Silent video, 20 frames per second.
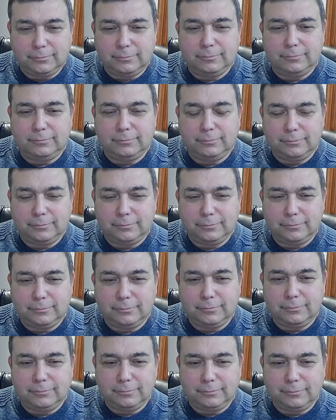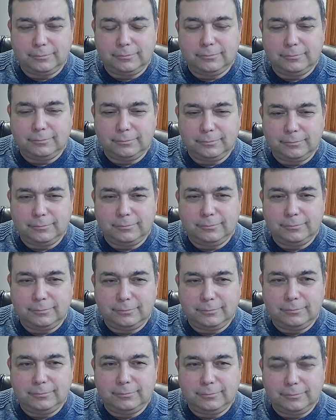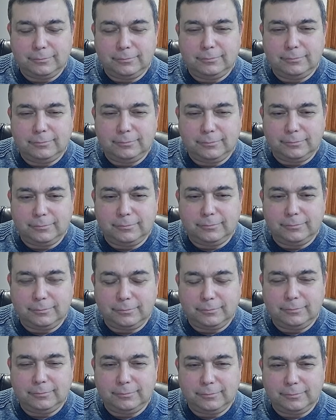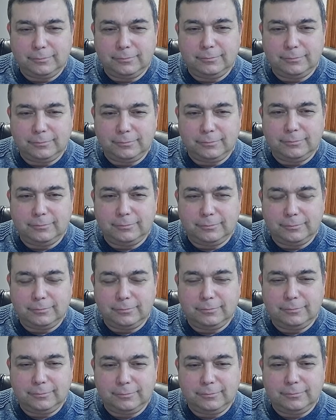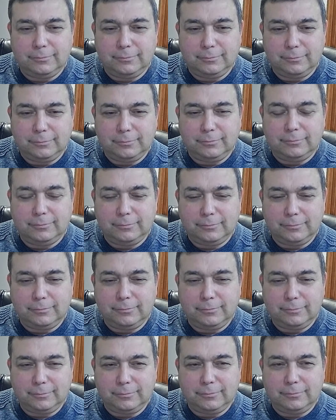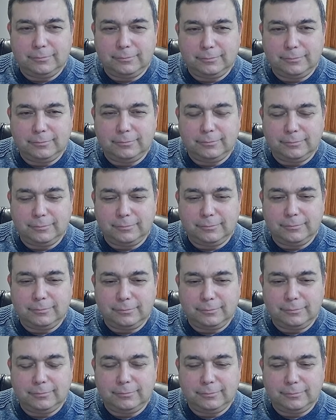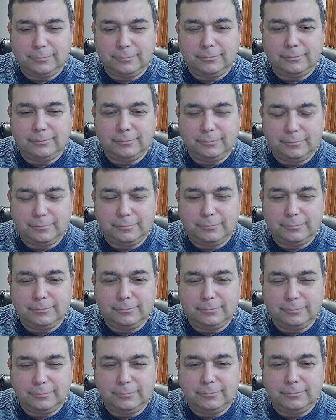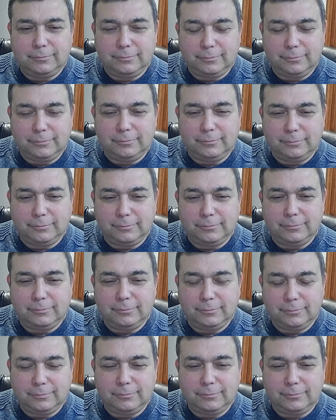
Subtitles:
The person shown says nothing.